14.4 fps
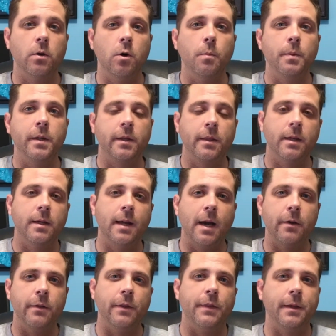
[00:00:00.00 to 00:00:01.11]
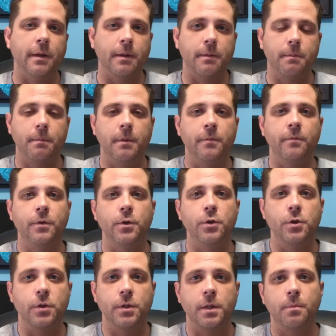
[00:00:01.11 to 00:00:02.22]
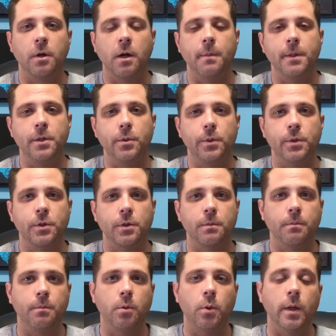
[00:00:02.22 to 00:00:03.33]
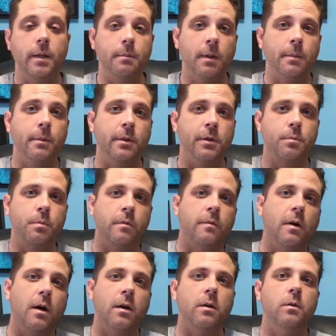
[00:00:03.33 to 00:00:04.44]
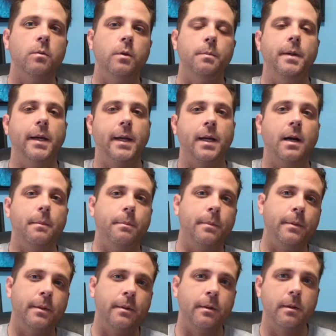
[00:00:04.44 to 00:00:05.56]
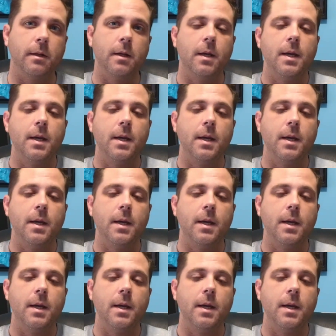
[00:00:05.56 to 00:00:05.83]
hoping that now that the infusions had brought me to a certain point, maybe the Spravato would pick up and